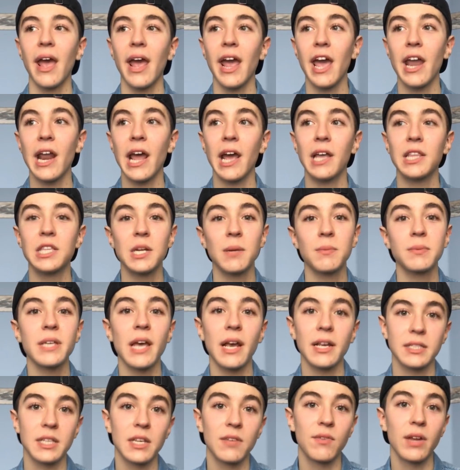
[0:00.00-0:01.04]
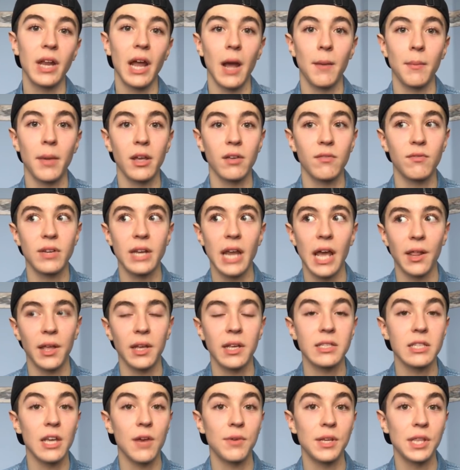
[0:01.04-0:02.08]
And I ended up texting Vinet, I'm like, Vinet, like,
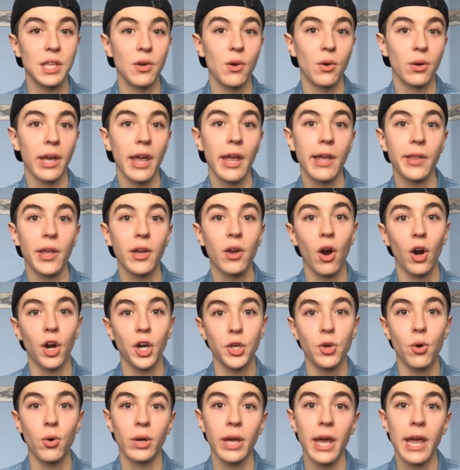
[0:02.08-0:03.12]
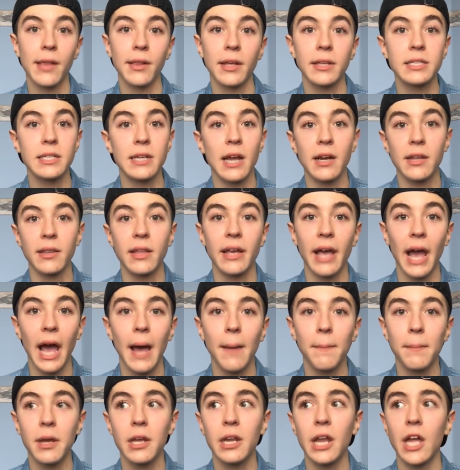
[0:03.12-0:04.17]
is everything okay? Like, are you okay? Like, did anything
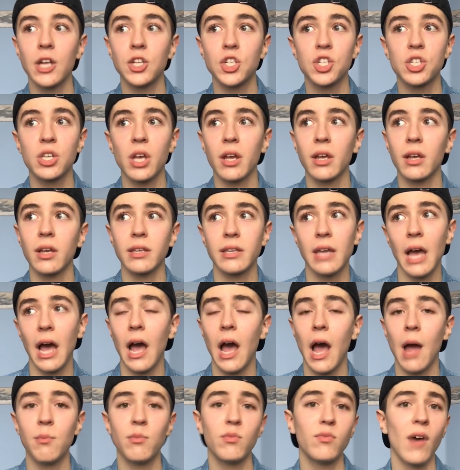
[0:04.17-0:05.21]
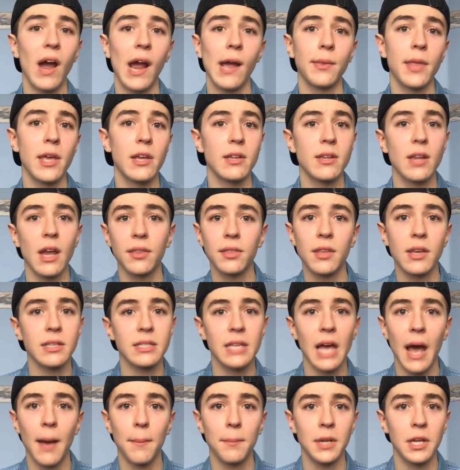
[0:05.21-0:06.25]
happen? And she's like, yeah, I'm fine, like nothing's
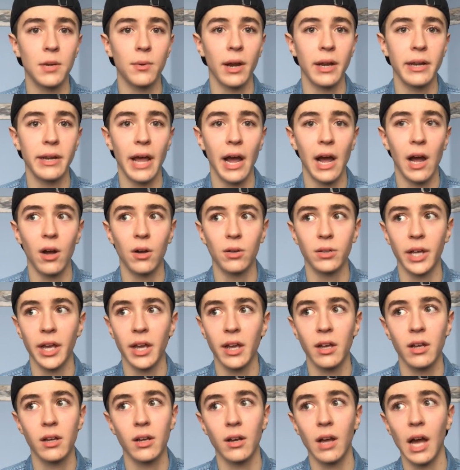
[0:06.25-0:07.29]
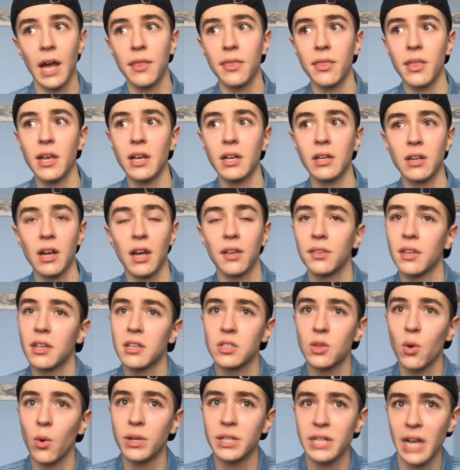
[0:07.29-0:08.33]
happening right now. Like, I think nothing's
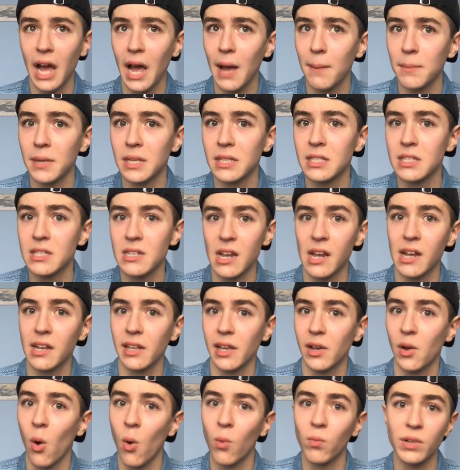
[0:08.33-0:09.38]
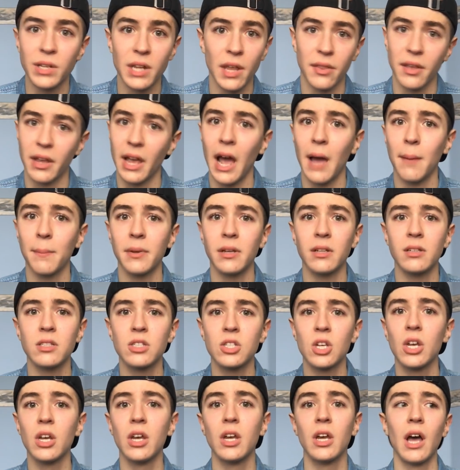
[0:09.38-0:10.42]
going to happen tonight. Like, hopefully nothing happens.
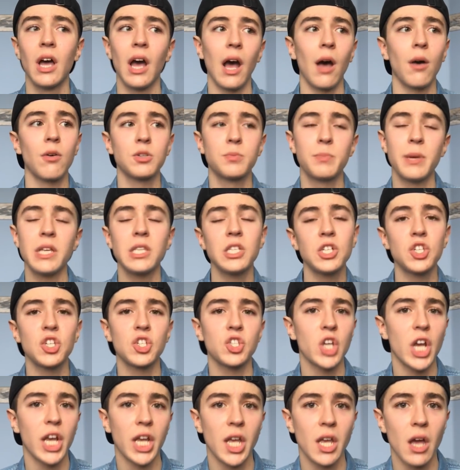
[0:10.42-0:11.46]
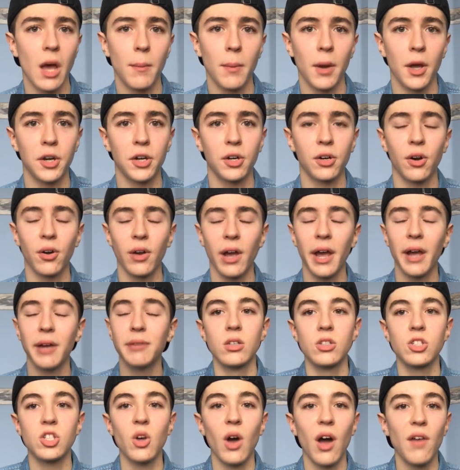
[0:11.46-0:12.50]
I was basically just checking up on her, okay?
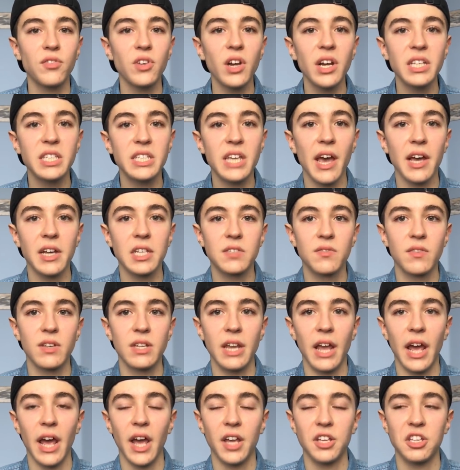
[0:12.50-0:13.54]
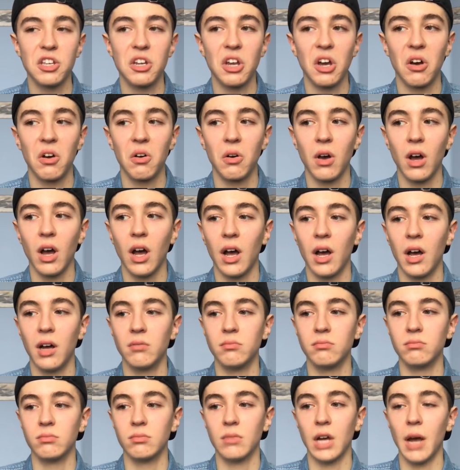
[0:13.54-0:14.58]
So after I text Vinet, you know,
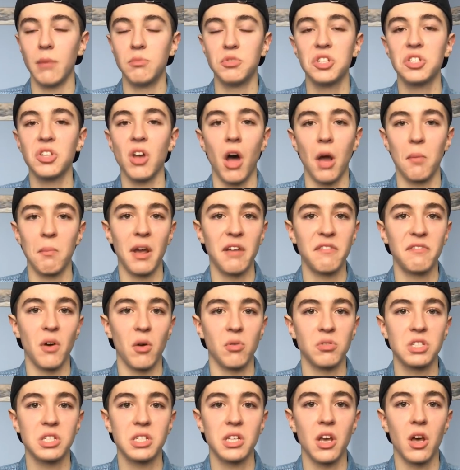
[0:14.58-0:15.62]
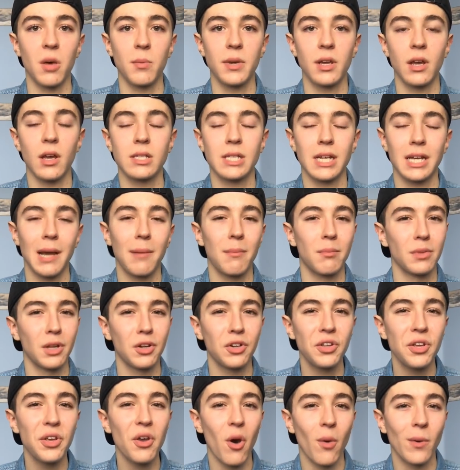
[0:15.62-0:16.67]
I'm just on my phone still because, like, I'm
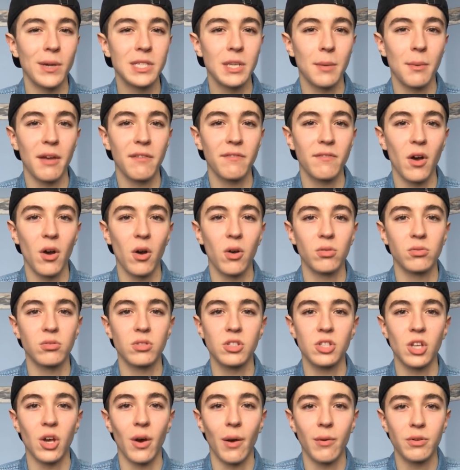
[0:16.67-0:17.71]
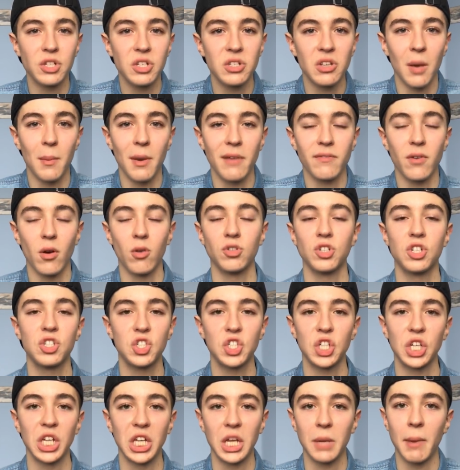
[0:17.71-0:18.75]
literally always on my phone. So I was just on my phone, just
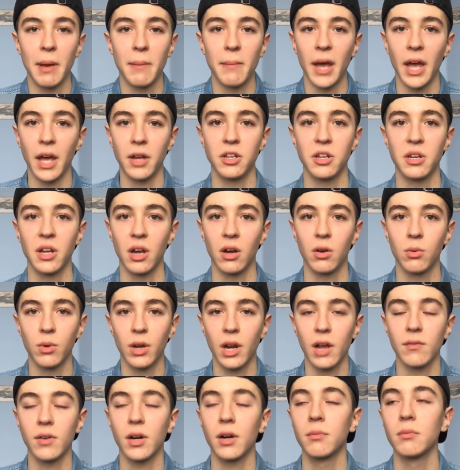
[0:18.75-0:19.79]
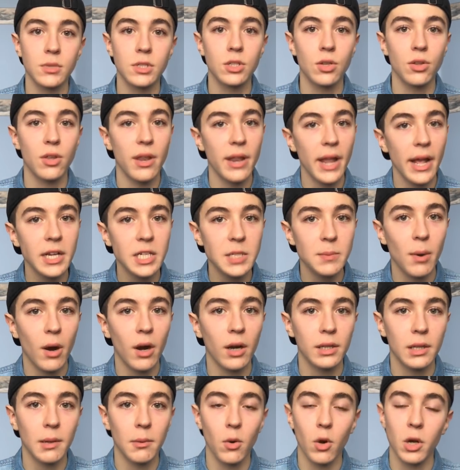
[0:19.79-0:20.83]
chilling in my bed, you know, whatever. So the next
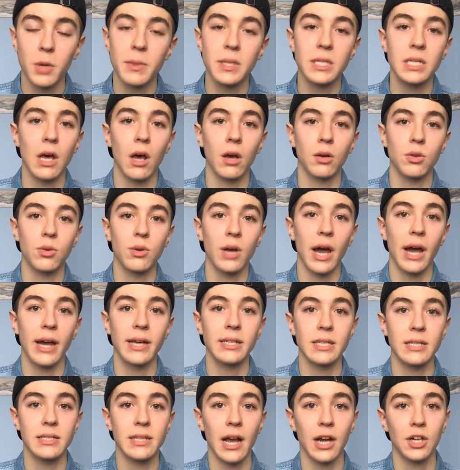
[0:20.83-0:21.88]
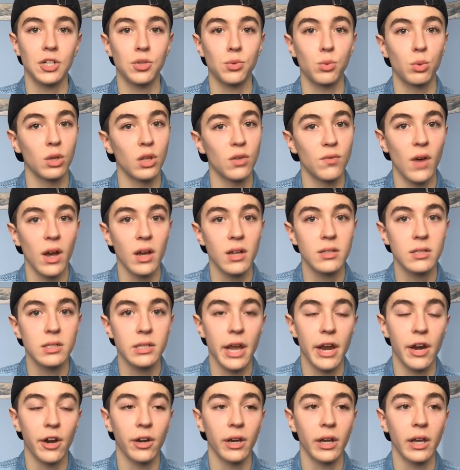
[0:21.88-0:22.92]
part that I'm going to be telling you guys is actually really fucking
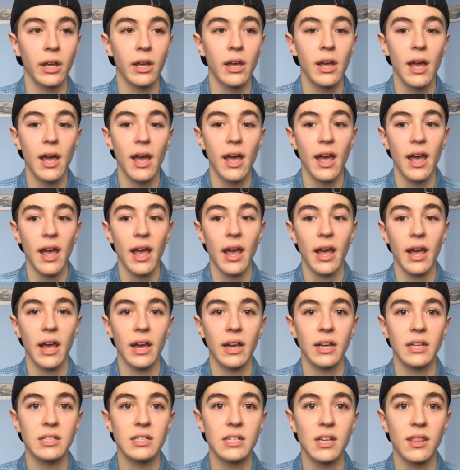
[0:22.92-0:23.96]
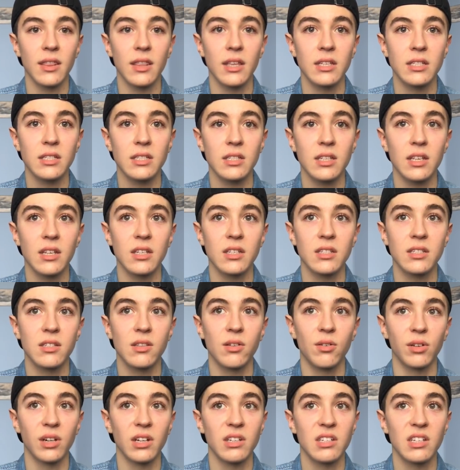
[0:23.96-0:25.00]
scary. And this is the
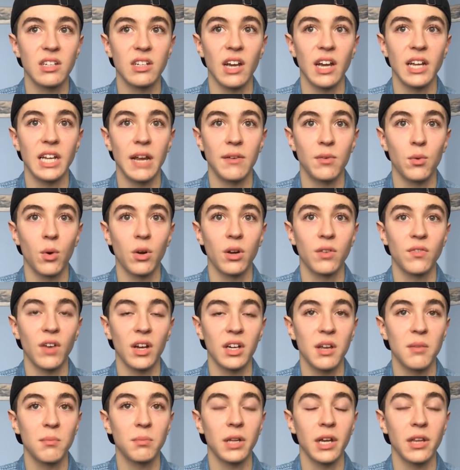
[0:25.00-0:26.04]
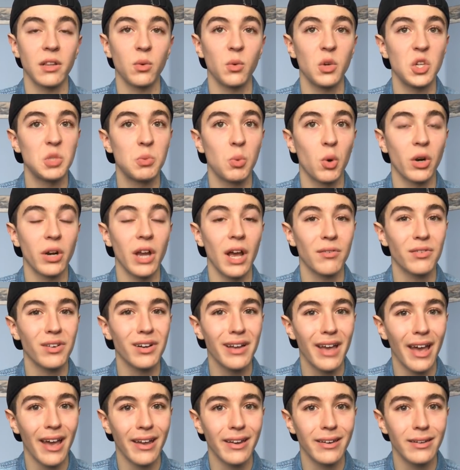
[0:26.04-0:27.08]
reason I never want to fucking play the Ouija board ever
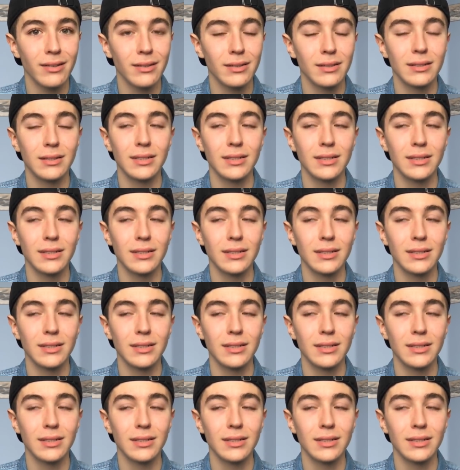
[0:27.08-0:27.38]
again.